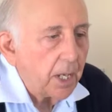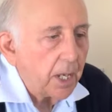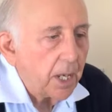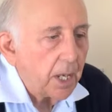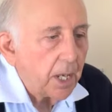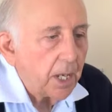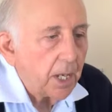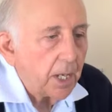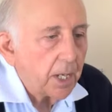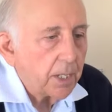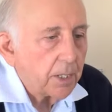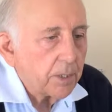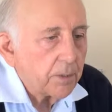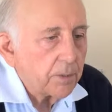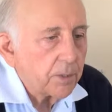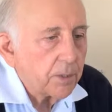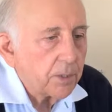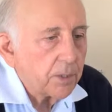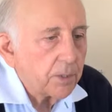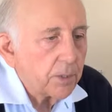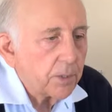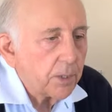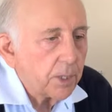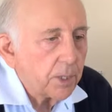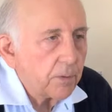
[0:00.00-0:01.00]
And
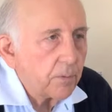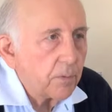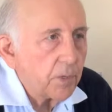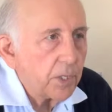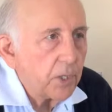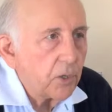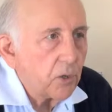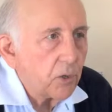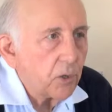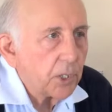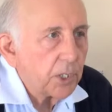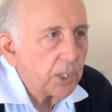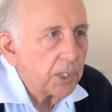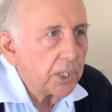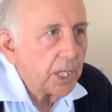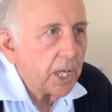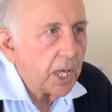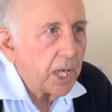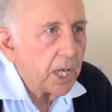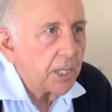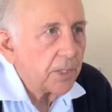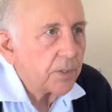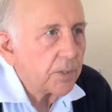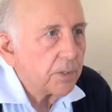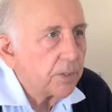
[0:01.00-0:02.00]
so we
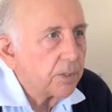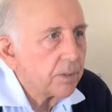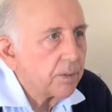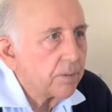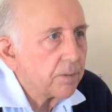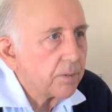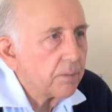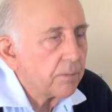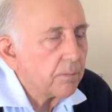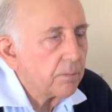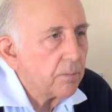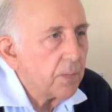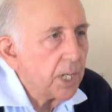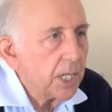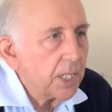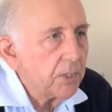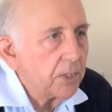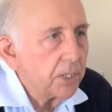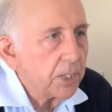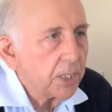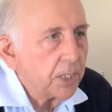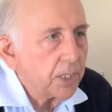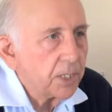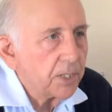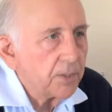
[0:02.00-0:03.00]
organize
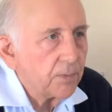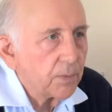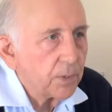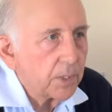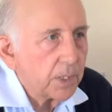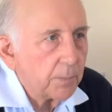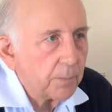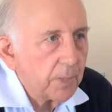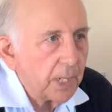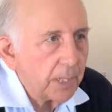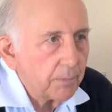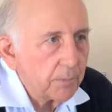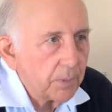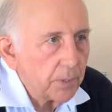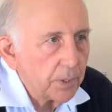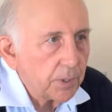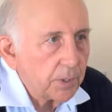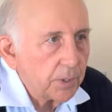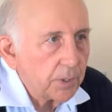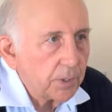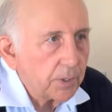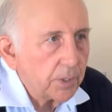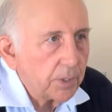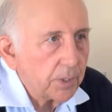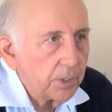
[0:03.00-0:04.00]
meetings for the
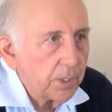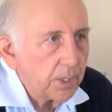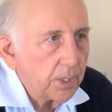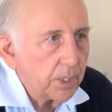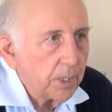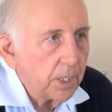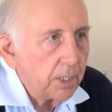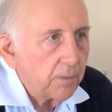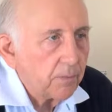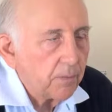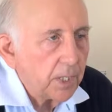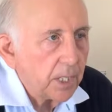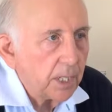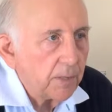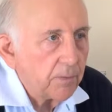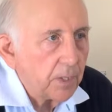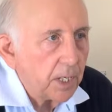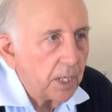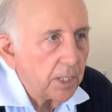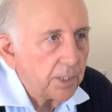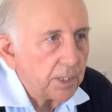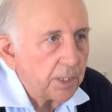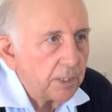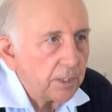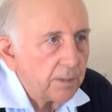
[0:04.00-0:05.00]
members. We have
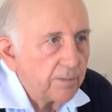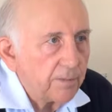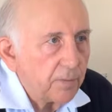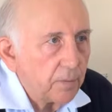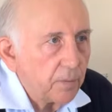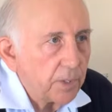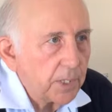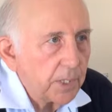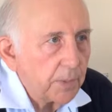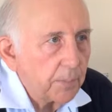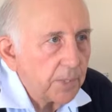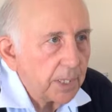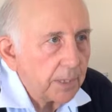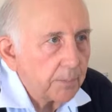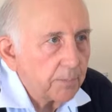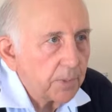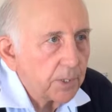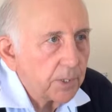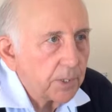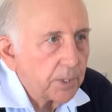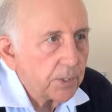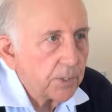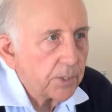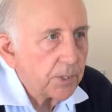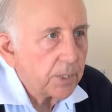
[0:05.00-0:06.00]
140
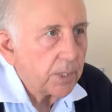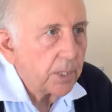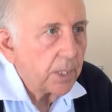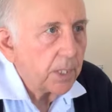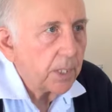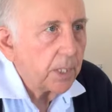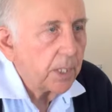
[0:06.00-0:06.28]
members.